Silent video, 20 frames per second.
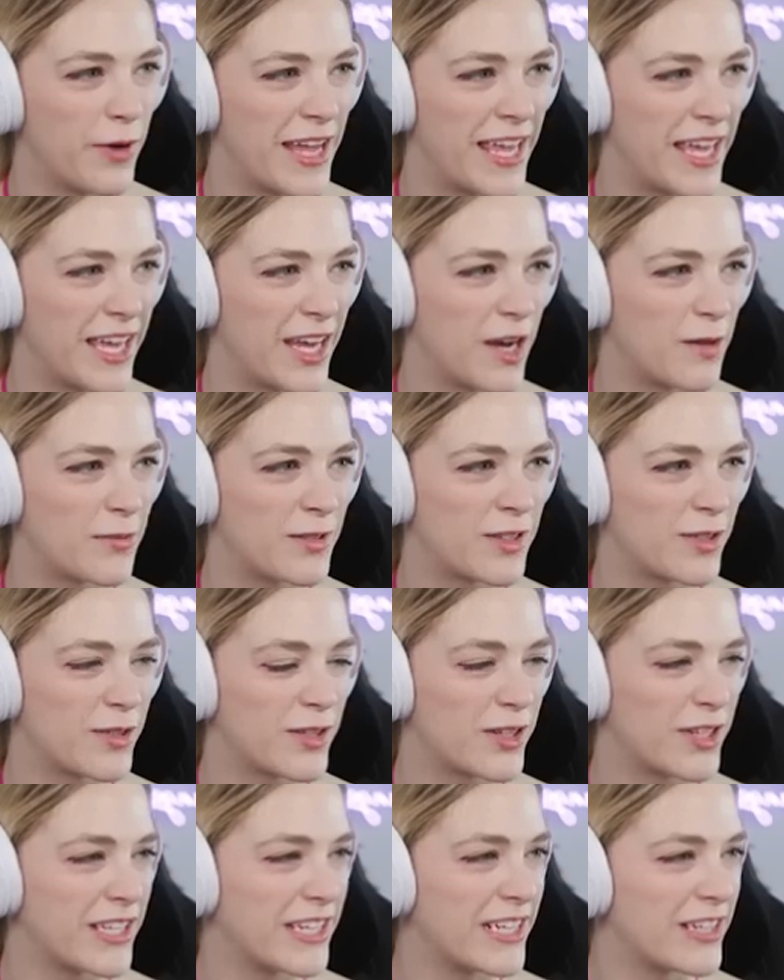waking up so
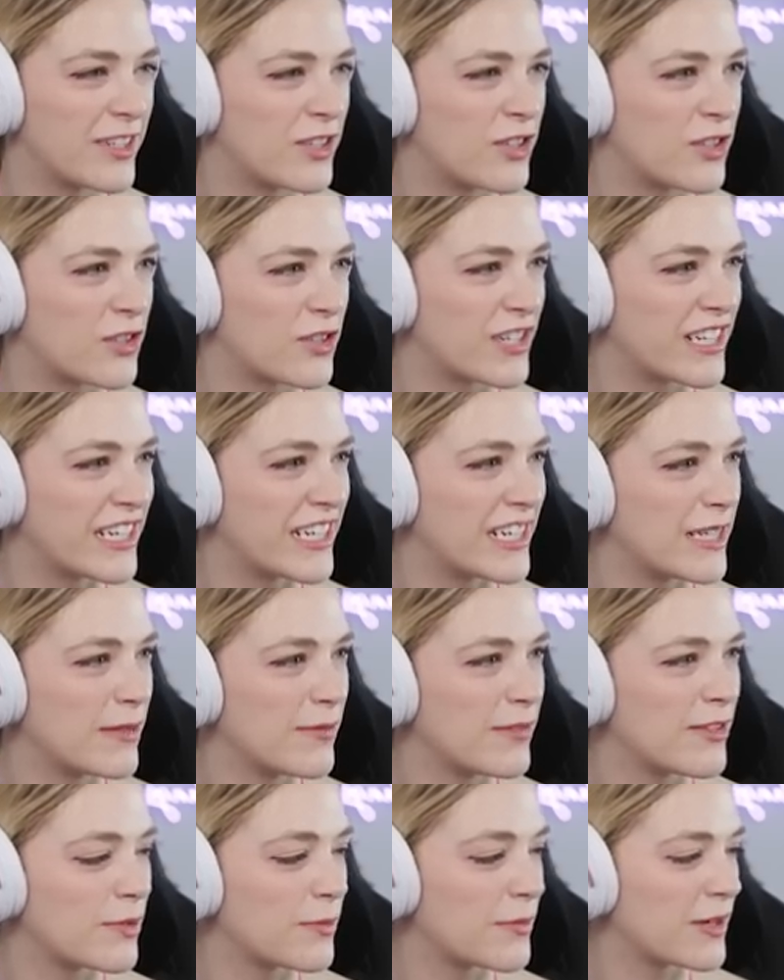early to
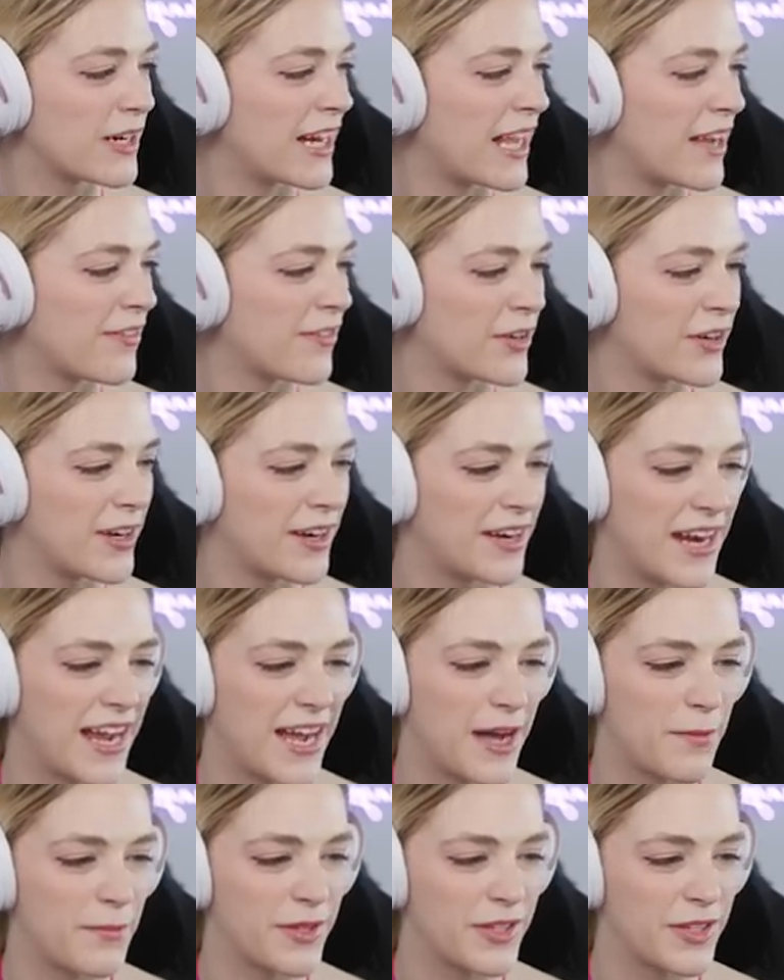stream, so we're gonna have her
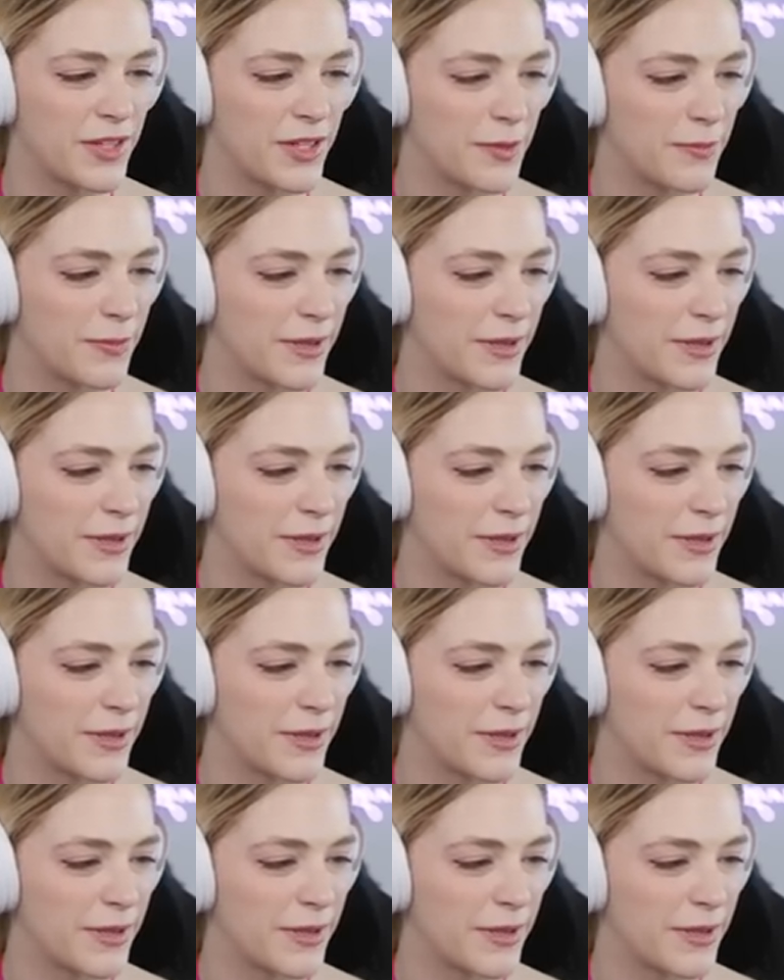nap a little